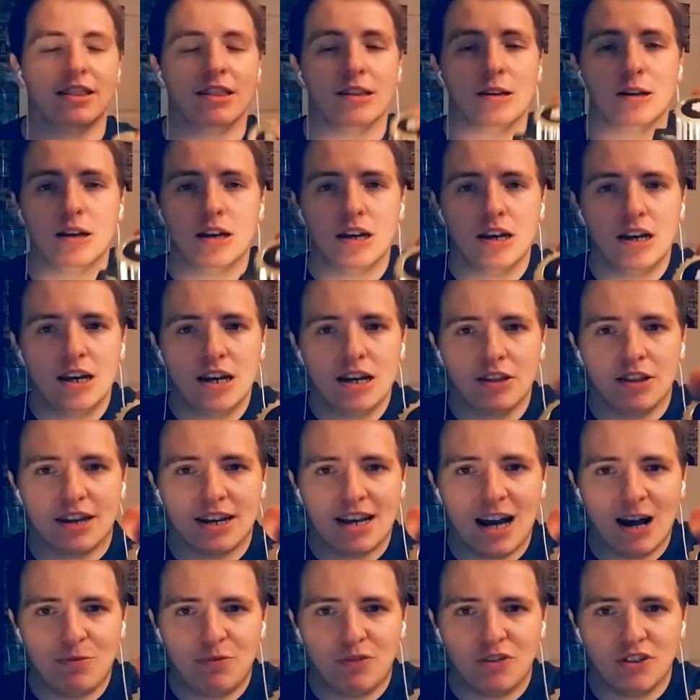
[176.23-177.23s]
And the,
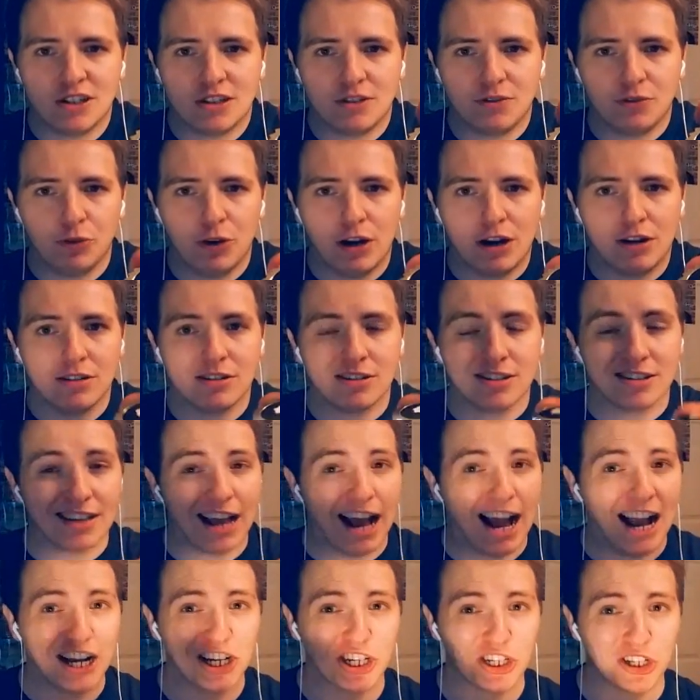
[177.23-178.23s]
the cap for this fragrance
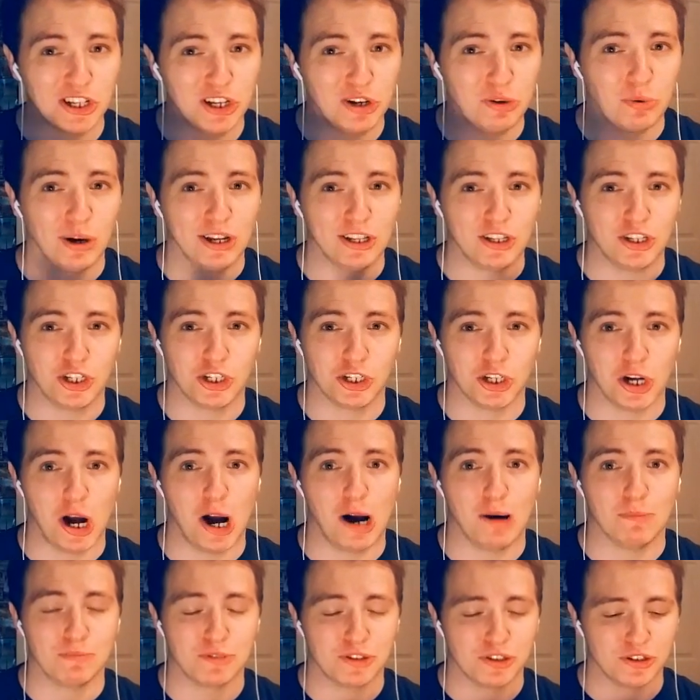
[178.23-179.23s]
is actually quite
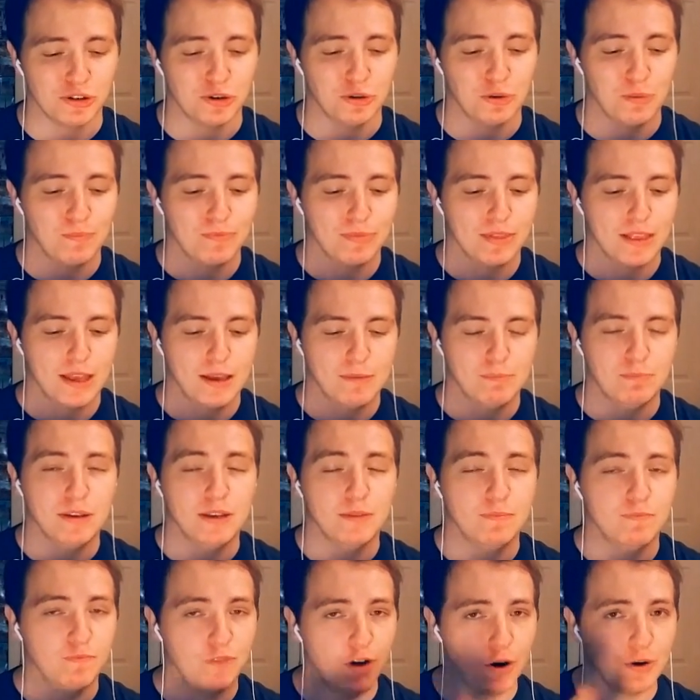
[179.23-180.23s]
sharp. So
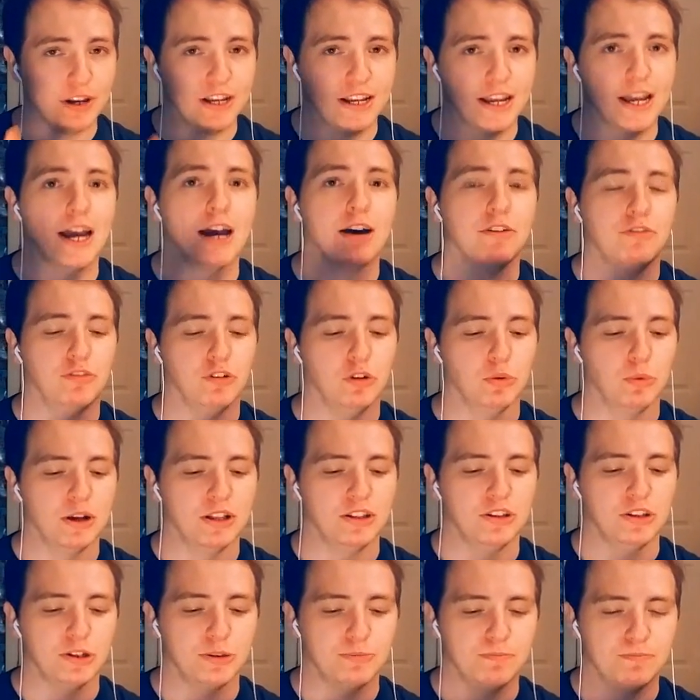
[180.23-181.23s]
be very careful
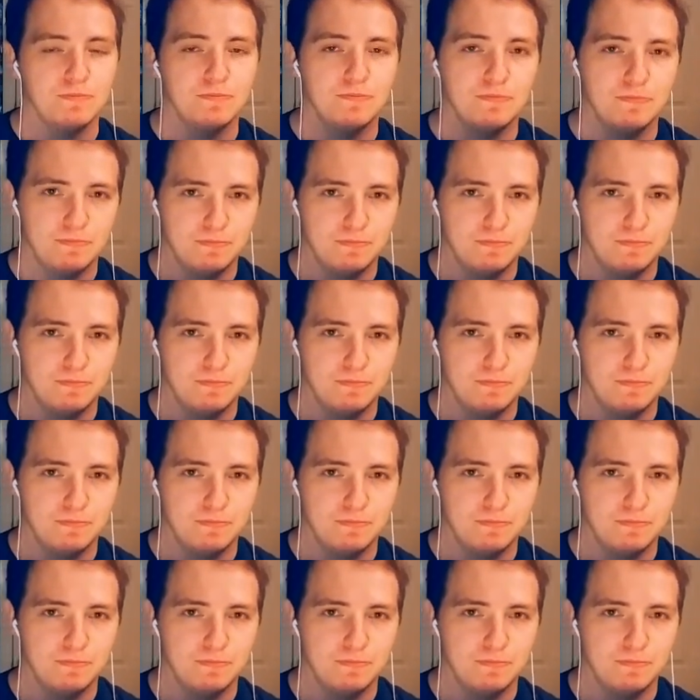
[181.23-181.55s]
when you're